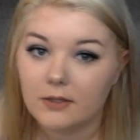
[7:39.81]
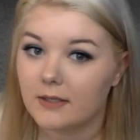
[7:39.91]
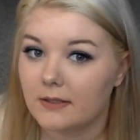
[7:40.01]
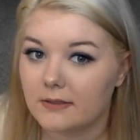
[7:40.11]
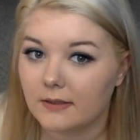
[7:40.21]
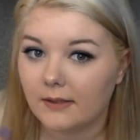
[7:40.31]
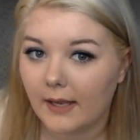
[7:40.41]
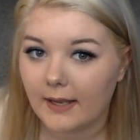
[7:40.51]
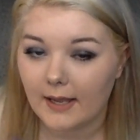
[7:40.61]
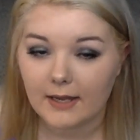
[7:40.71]
this
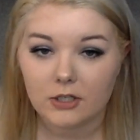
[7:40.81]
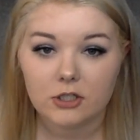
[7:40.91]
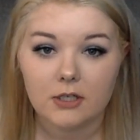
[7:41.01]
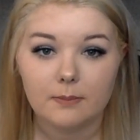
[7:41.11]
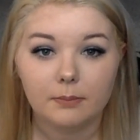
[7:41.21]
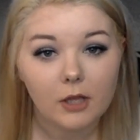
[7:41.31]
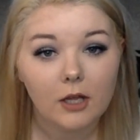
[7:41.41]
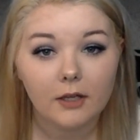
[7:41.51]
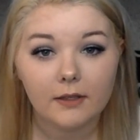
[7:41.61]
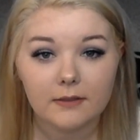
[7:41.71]
light ashy
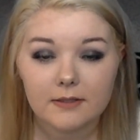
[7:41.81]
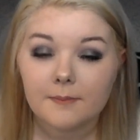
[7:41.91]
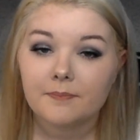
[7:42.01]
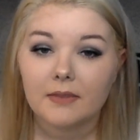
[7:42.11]
blonde.